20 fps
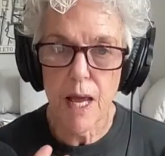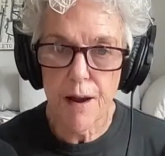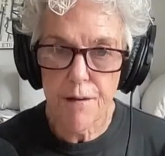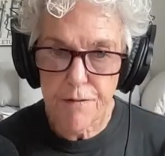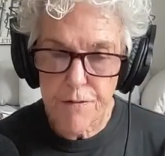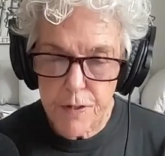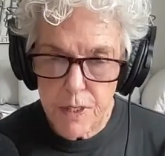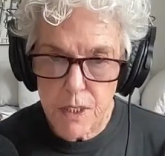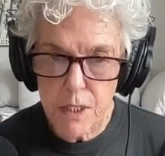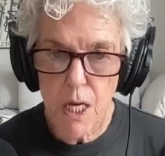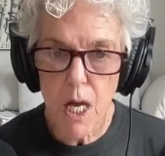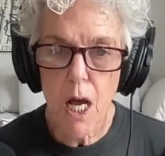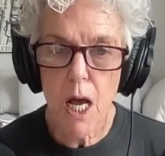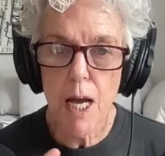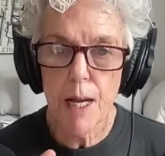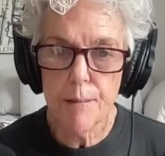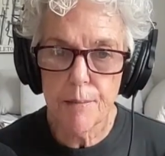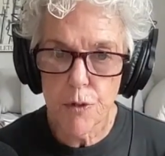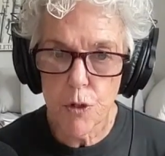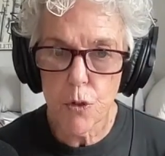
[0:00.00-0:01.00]
every
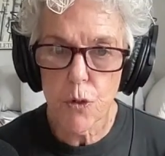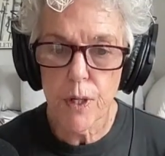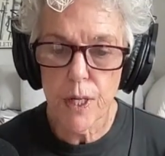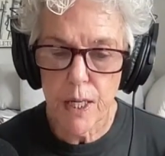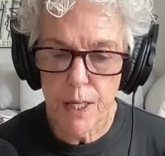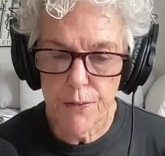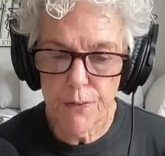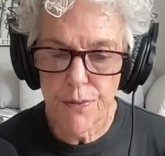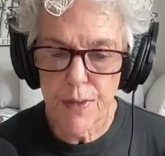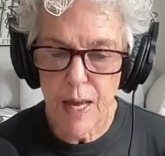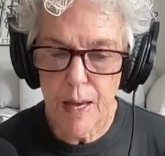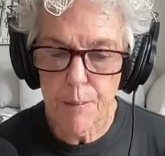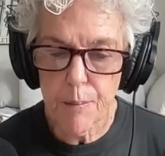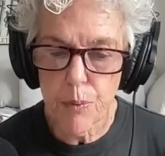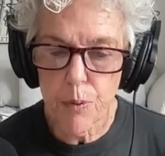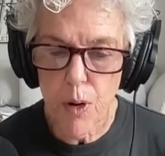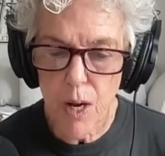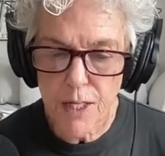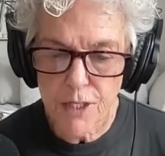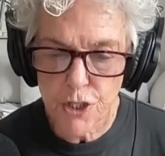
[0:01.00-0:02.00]
time you're in that
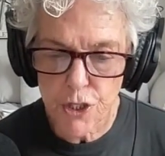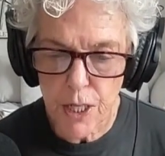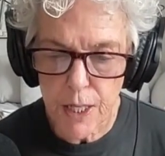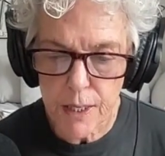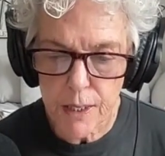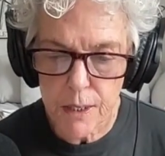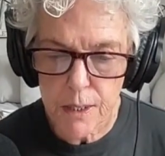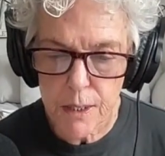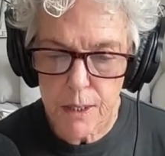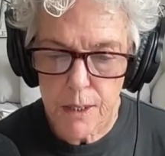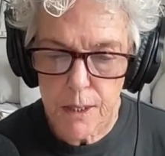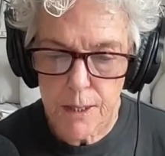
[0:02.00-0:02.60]
project.